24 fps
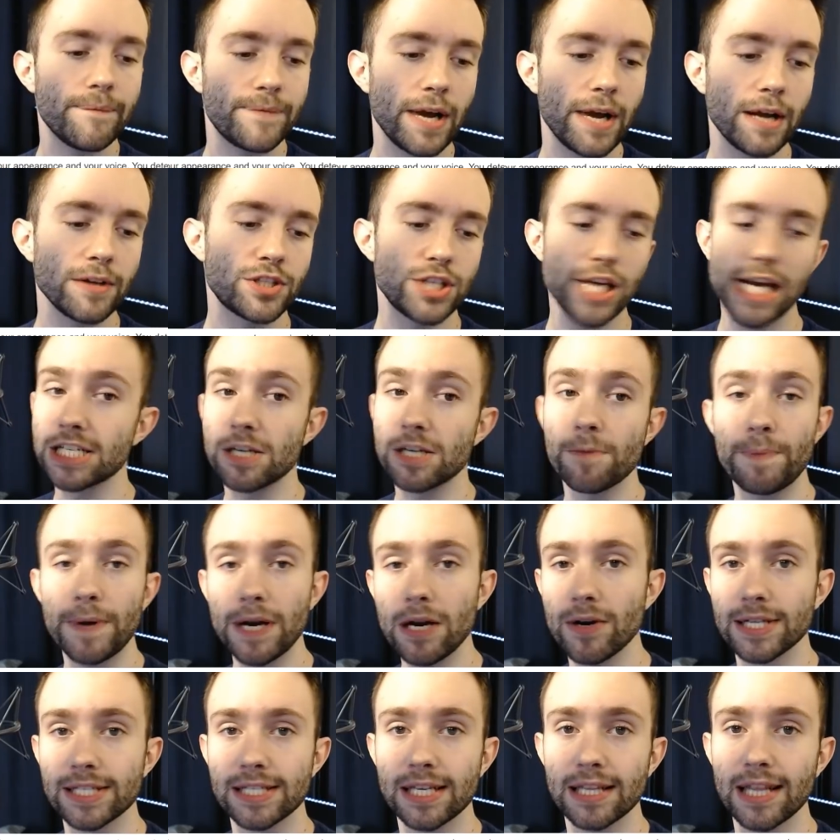Now, Change
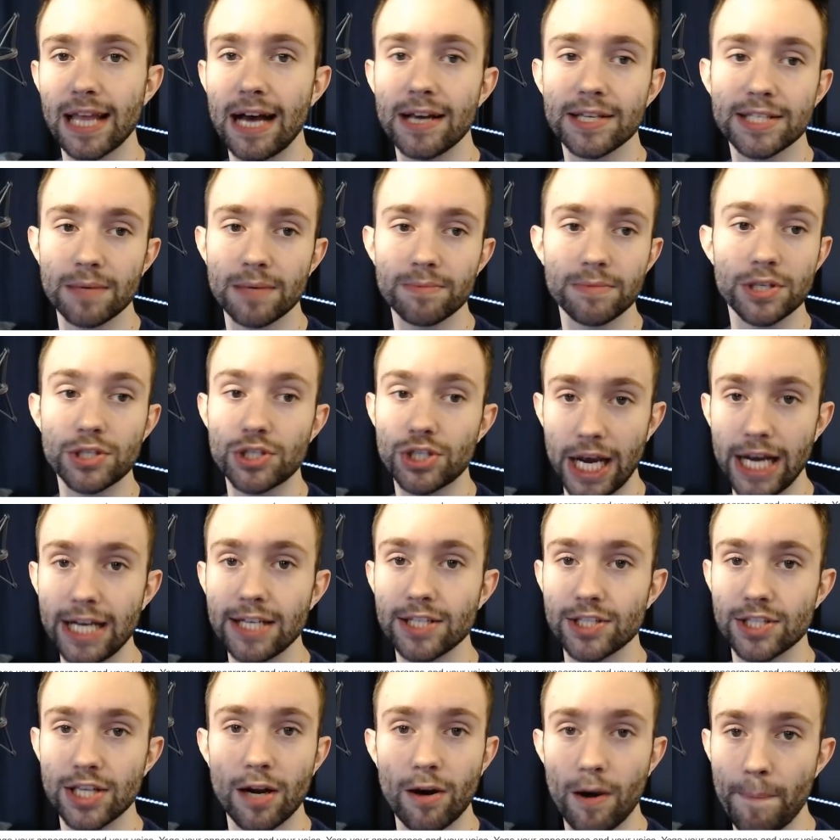Appearance allows them to
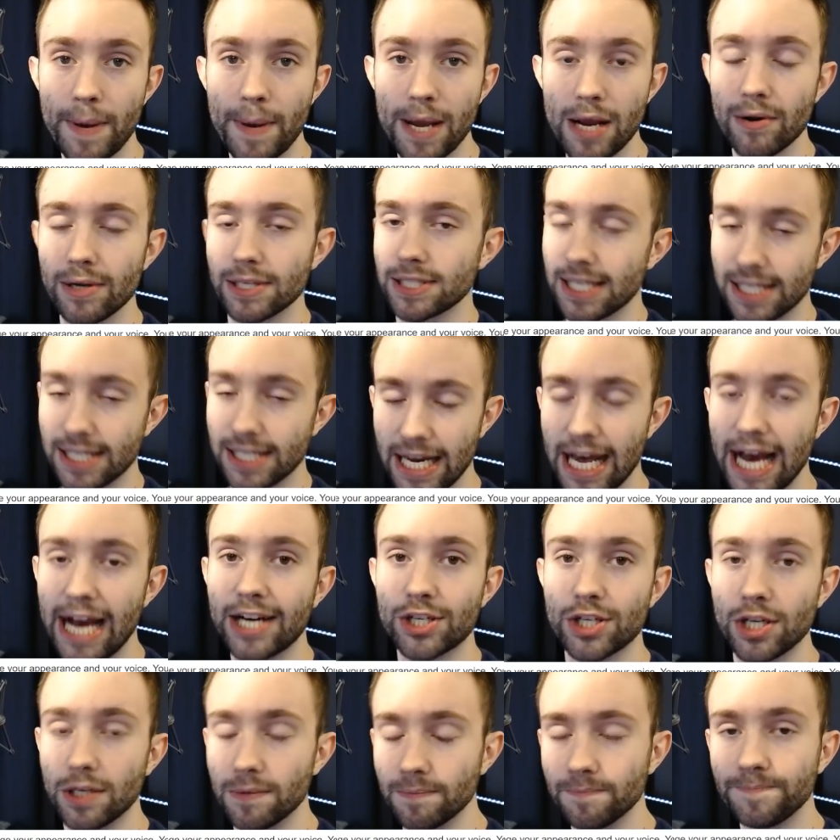change their appearance as an
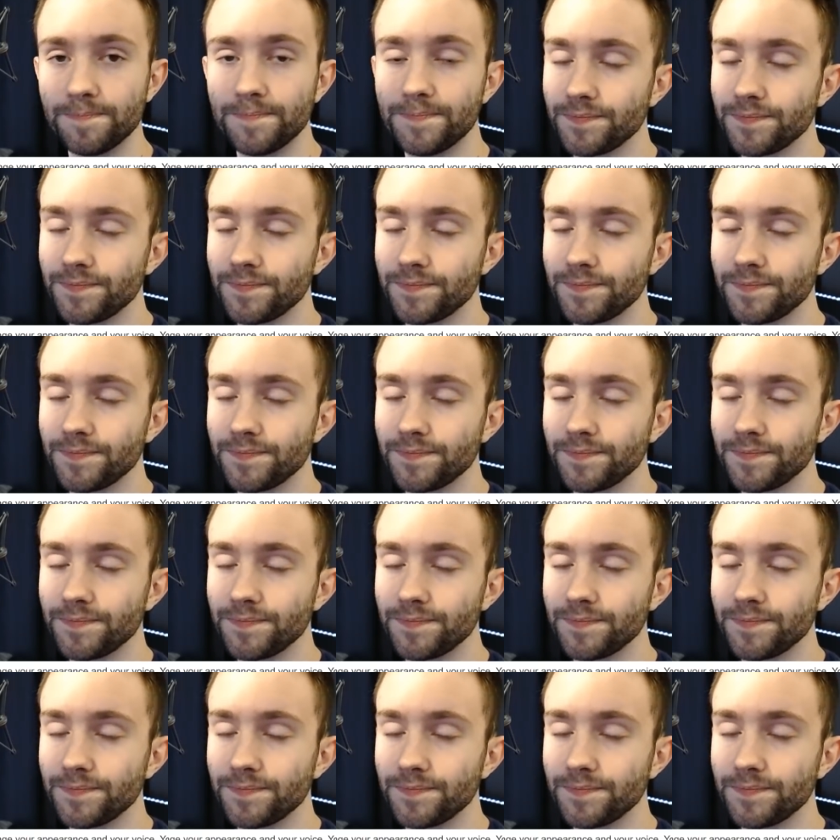action.